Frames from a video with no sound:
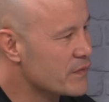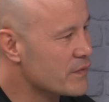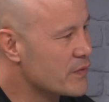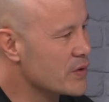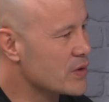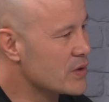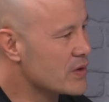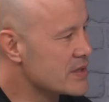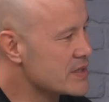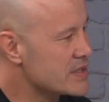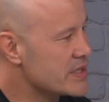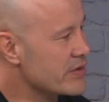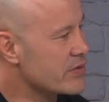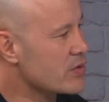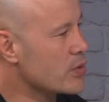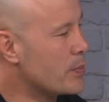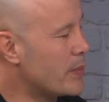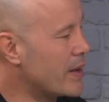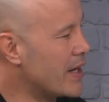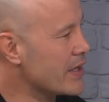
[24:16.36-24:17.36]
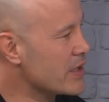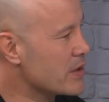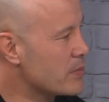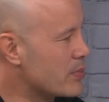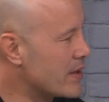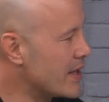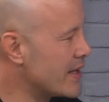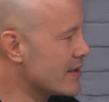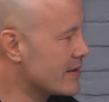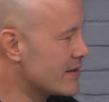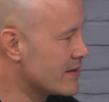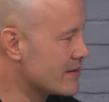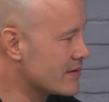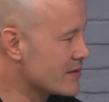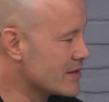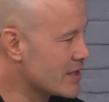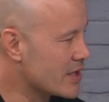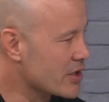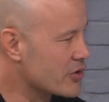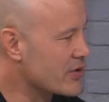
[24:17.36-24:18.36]
for your integral part you played
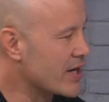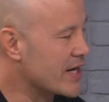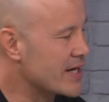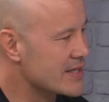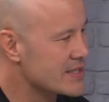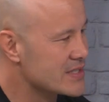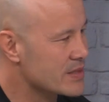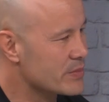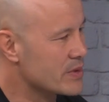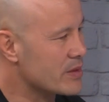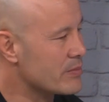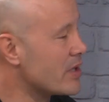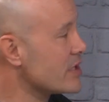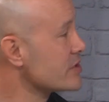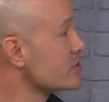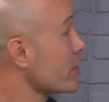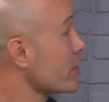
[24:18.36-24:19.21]
in, creating some of the most